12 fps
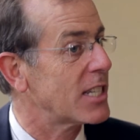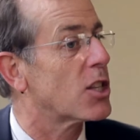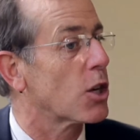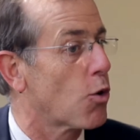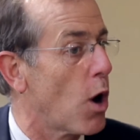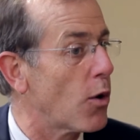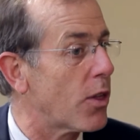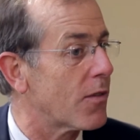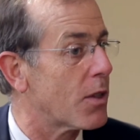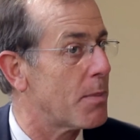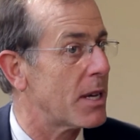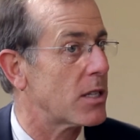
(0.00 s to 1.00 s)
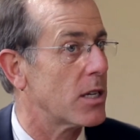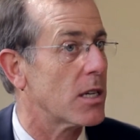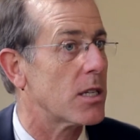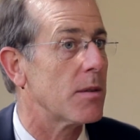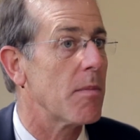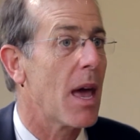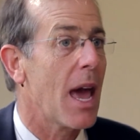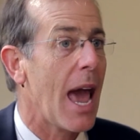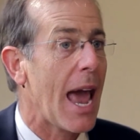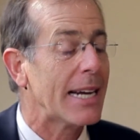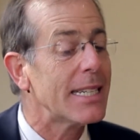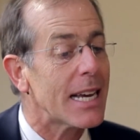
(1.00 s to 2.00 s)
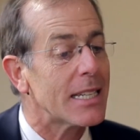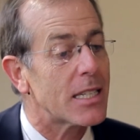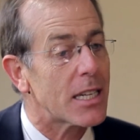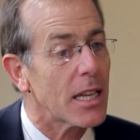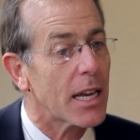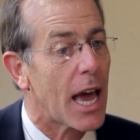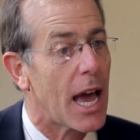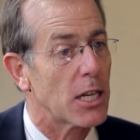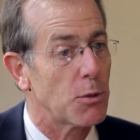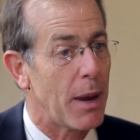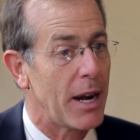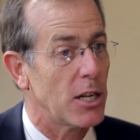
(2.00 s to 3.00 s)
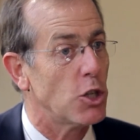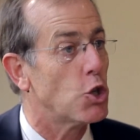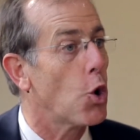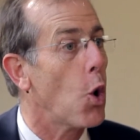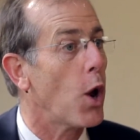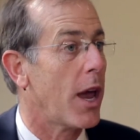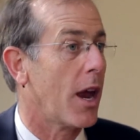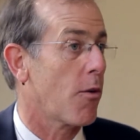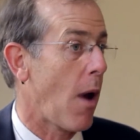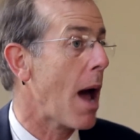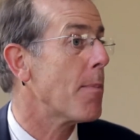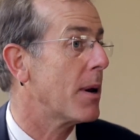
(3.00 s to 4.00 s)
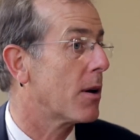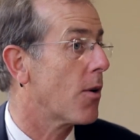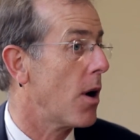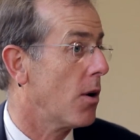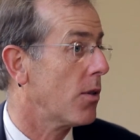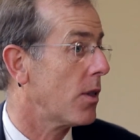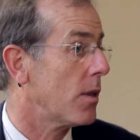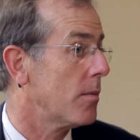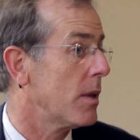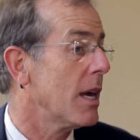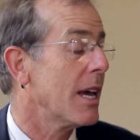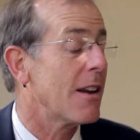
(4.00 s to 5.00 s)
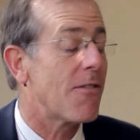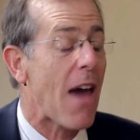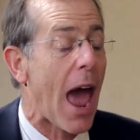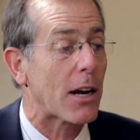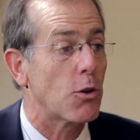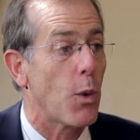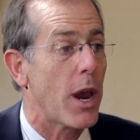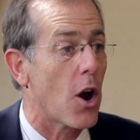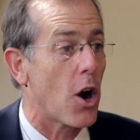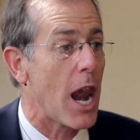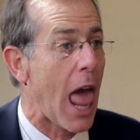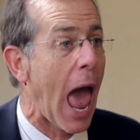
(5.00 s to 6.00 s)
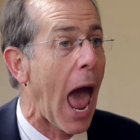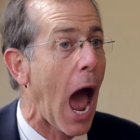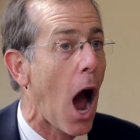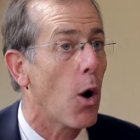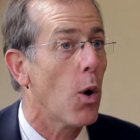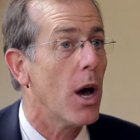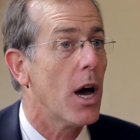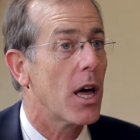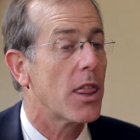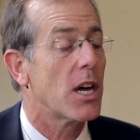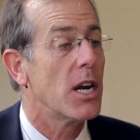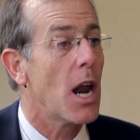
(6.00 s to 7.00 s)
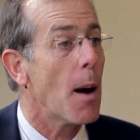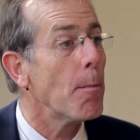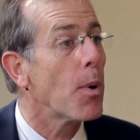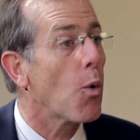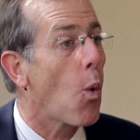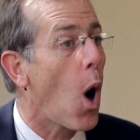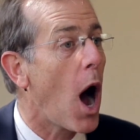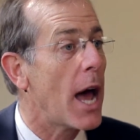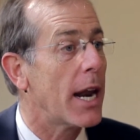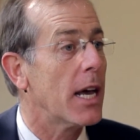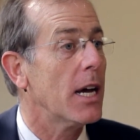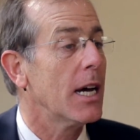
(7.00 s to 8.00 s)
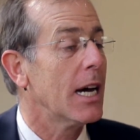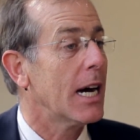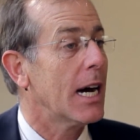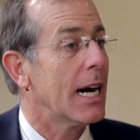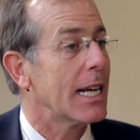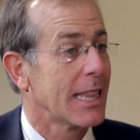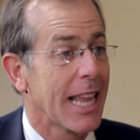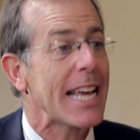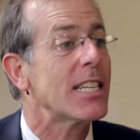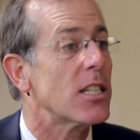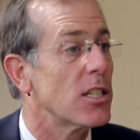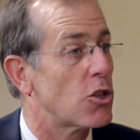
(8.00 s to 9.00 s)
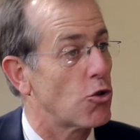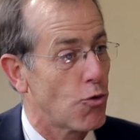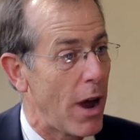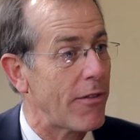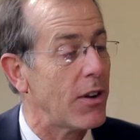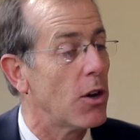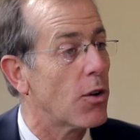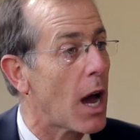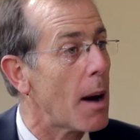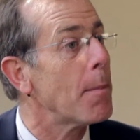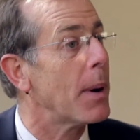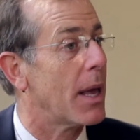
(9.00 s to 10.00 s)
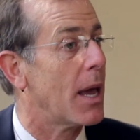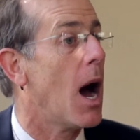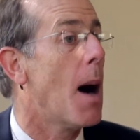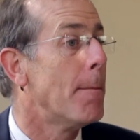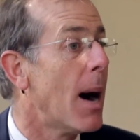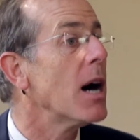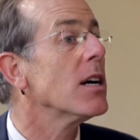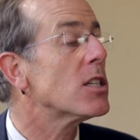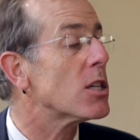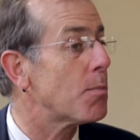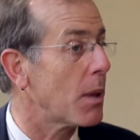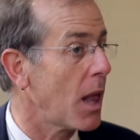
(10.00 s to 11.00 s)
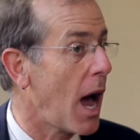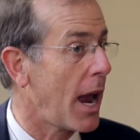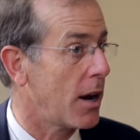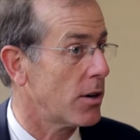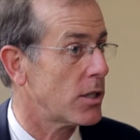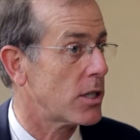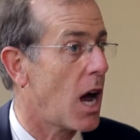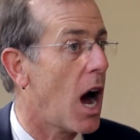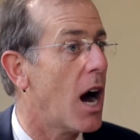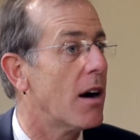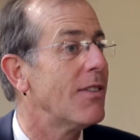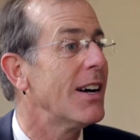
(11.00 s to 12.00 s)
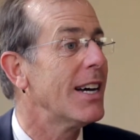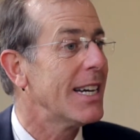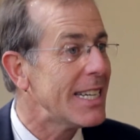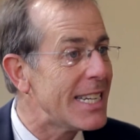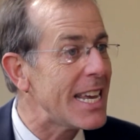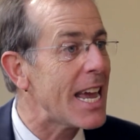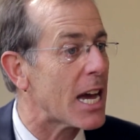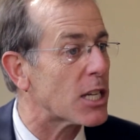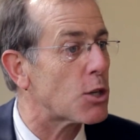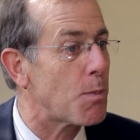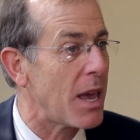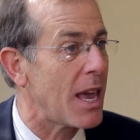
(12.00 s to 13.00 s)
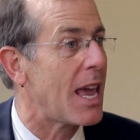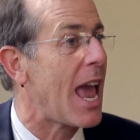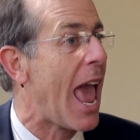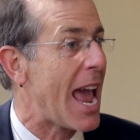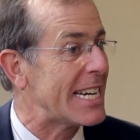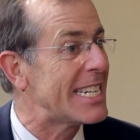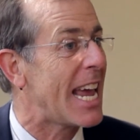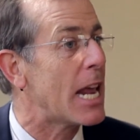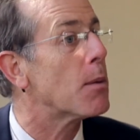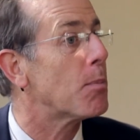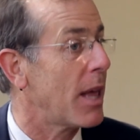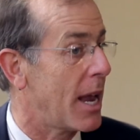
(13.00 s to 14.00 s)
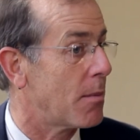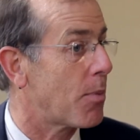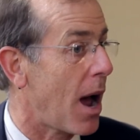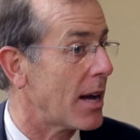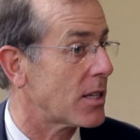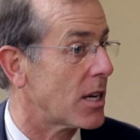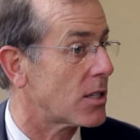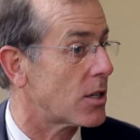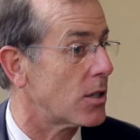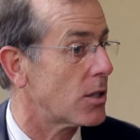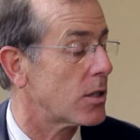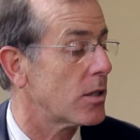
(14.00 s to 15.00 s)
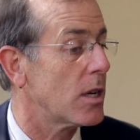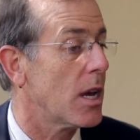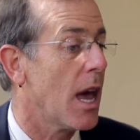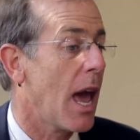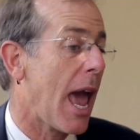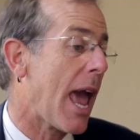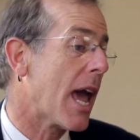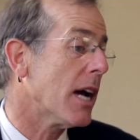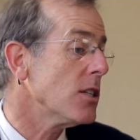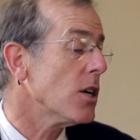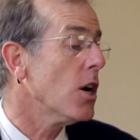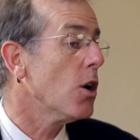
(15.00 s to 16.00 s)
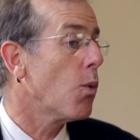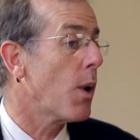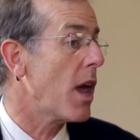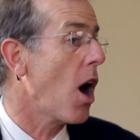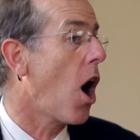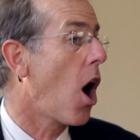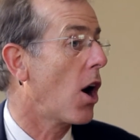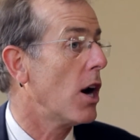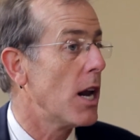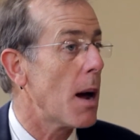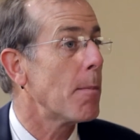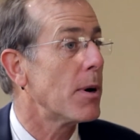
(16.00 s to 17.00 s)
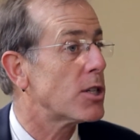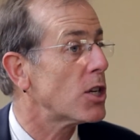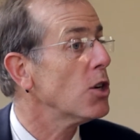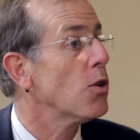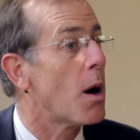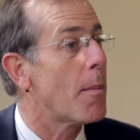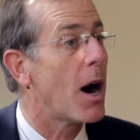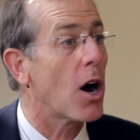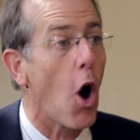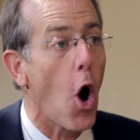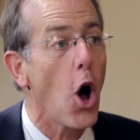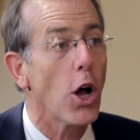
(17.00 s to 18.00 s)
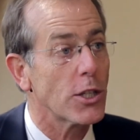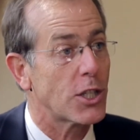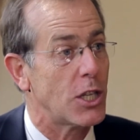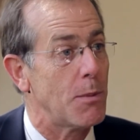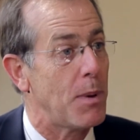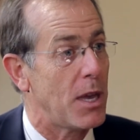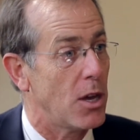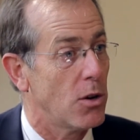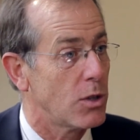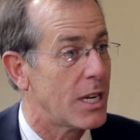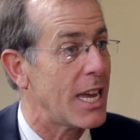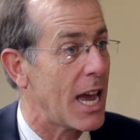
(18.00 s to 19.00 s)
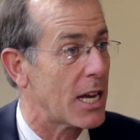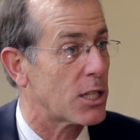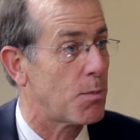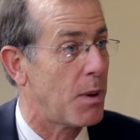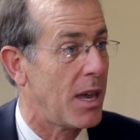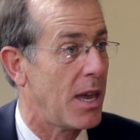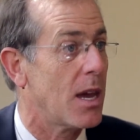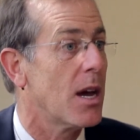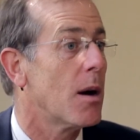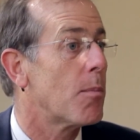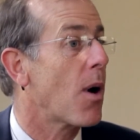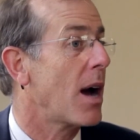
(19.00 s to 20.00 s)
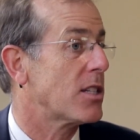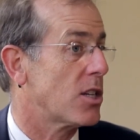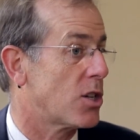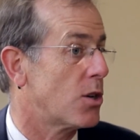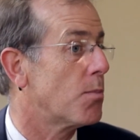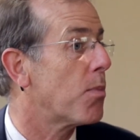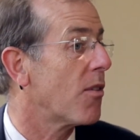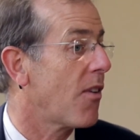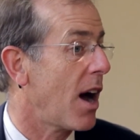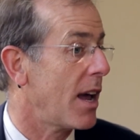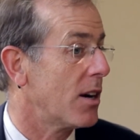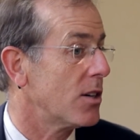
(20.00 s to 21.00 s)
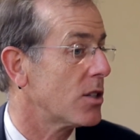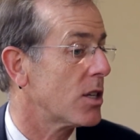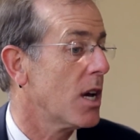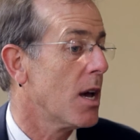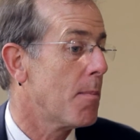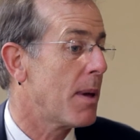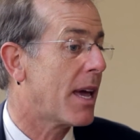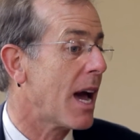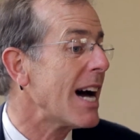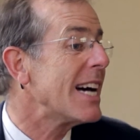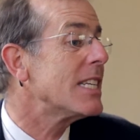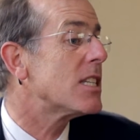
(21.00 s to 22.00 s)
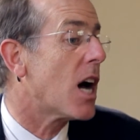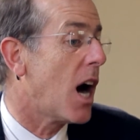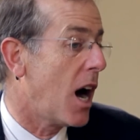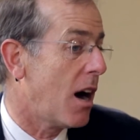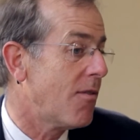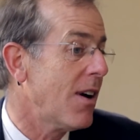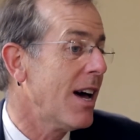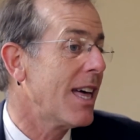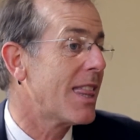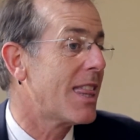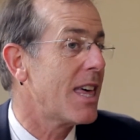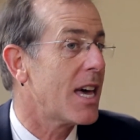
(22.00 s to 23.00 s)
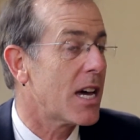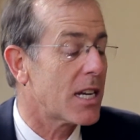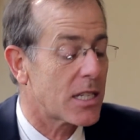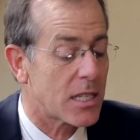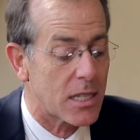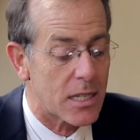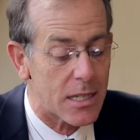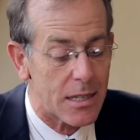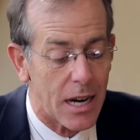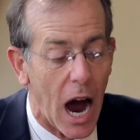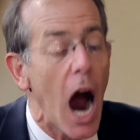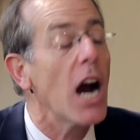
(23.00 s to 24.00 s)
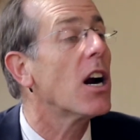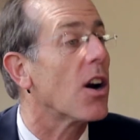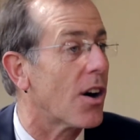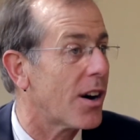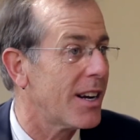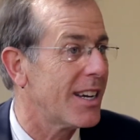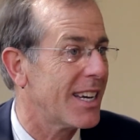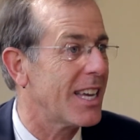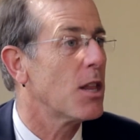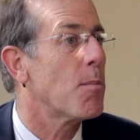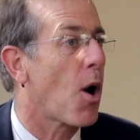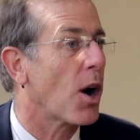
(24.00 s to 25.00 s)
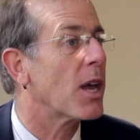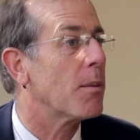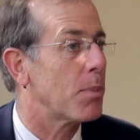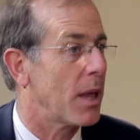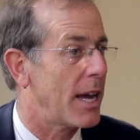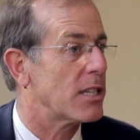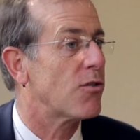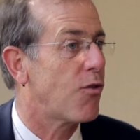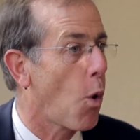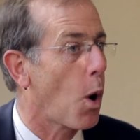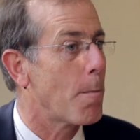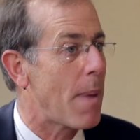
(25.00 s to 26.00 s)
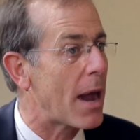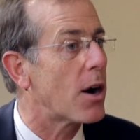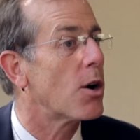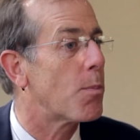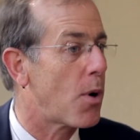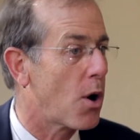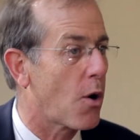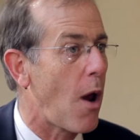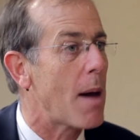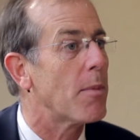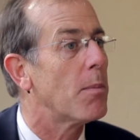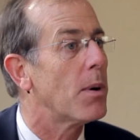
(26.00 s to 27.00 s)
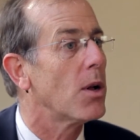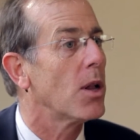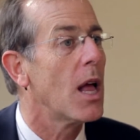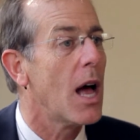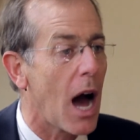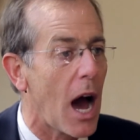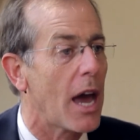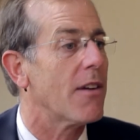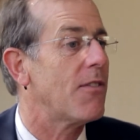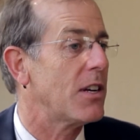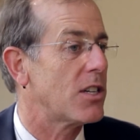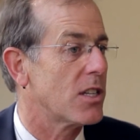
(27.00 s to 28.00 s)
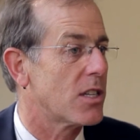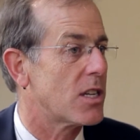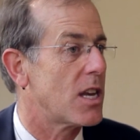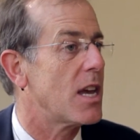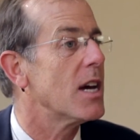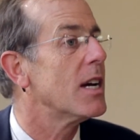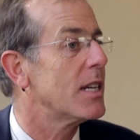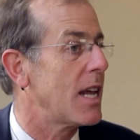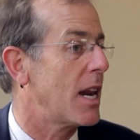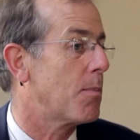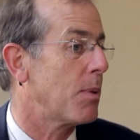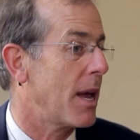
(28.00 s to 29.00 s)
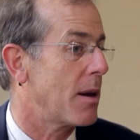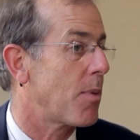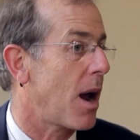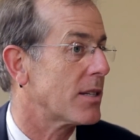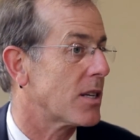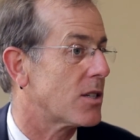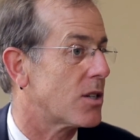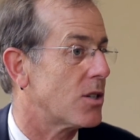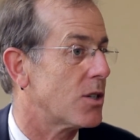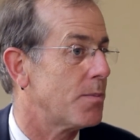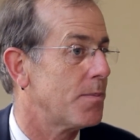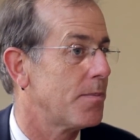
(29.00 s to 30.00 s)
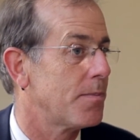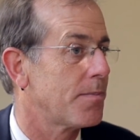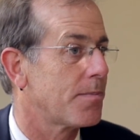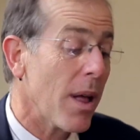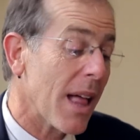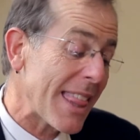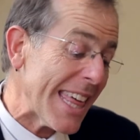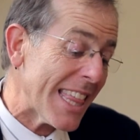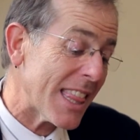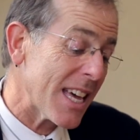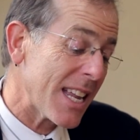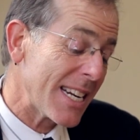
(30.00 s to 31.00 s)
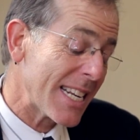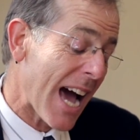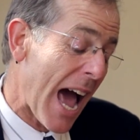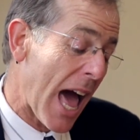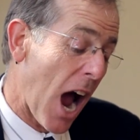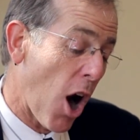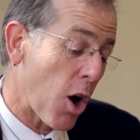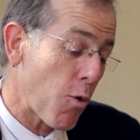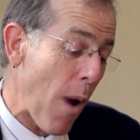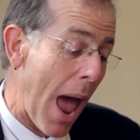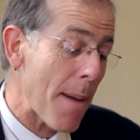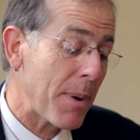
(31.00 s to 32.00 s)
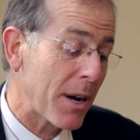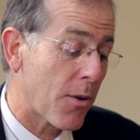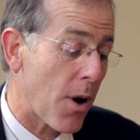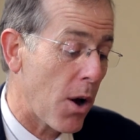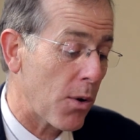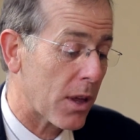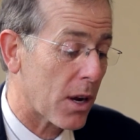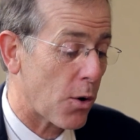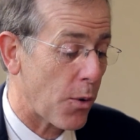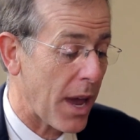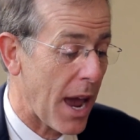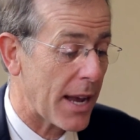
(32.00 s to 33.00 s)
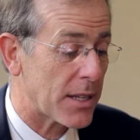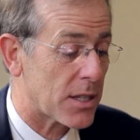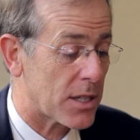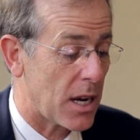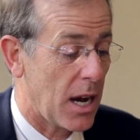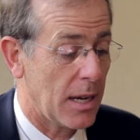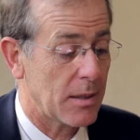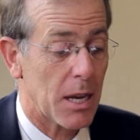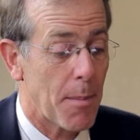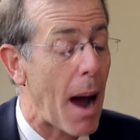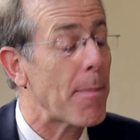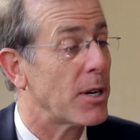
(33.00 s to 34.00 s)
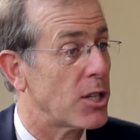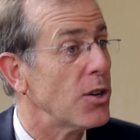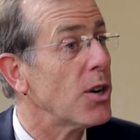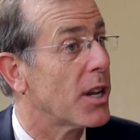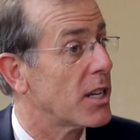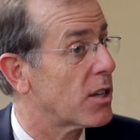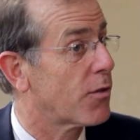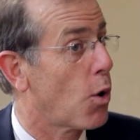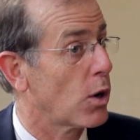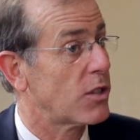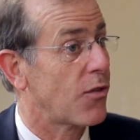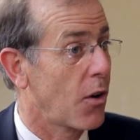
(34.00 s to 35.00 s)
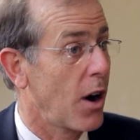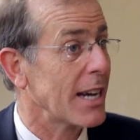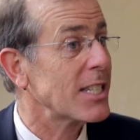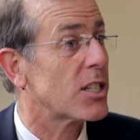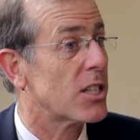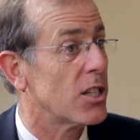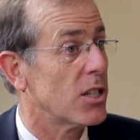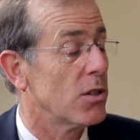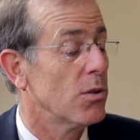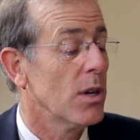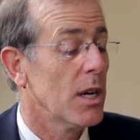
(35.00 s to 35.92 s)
the growth of the business. And Tensilica has been enjoying rapid growth. In fact, we are now the #1 license revenue company among suppliers of DSP and data plane processors. And we are #2 among all CPU DSP processor providers because of this hunger in the marketplace for better programmable, high-efficiency data plane processors. Well, I think that our rapid growth creates some opportunities, of course, for us to